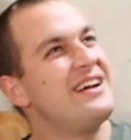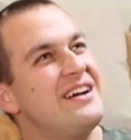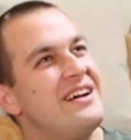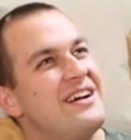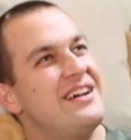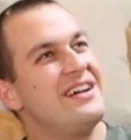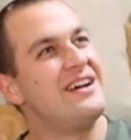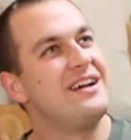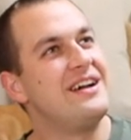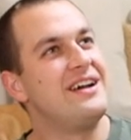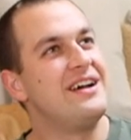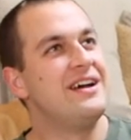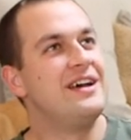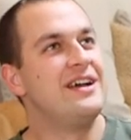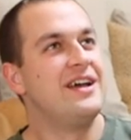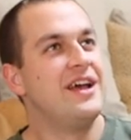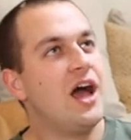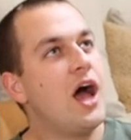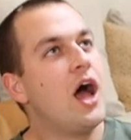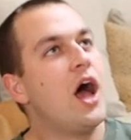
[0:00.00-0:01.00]
myself.
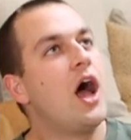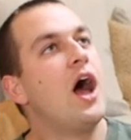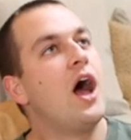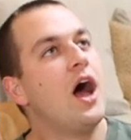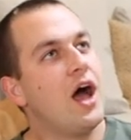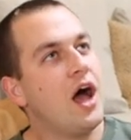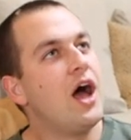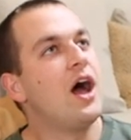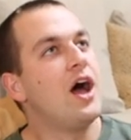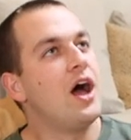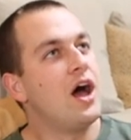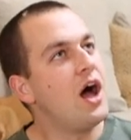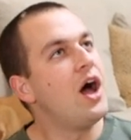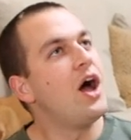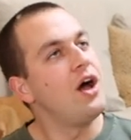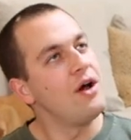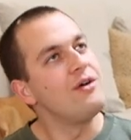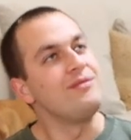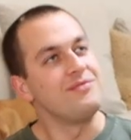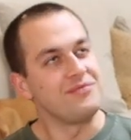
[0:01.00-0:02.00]

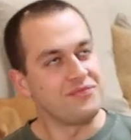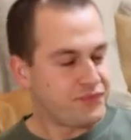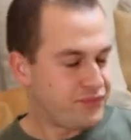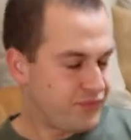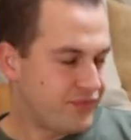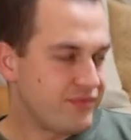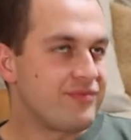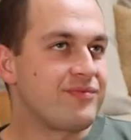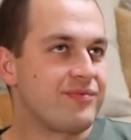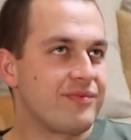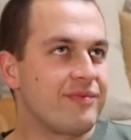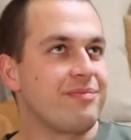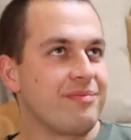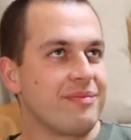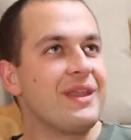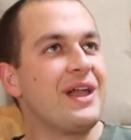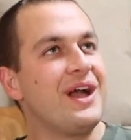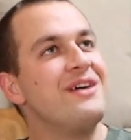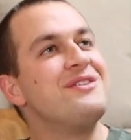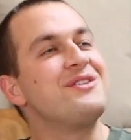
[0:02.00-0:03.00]
I wanted to try
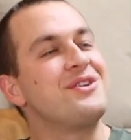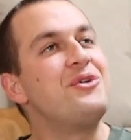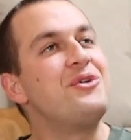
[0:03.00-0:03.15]
it.